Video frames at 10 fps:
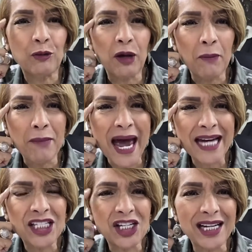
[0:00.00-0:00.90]

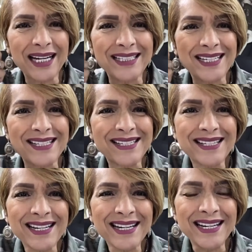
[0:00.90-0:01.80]
imagine and to
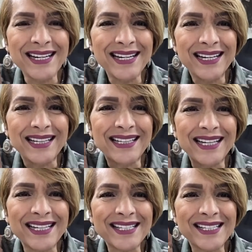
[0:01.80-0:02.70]
see
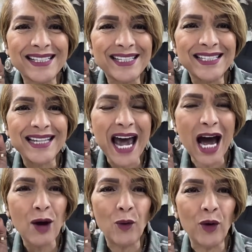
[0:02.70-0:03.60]
this
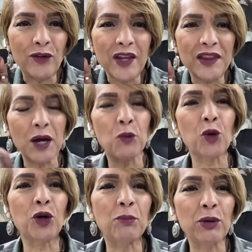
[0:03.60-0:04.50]
tower that they were
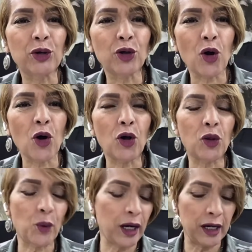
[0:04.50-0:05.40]
going to build all the
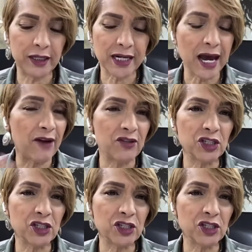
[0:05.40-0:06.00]
way to heaven.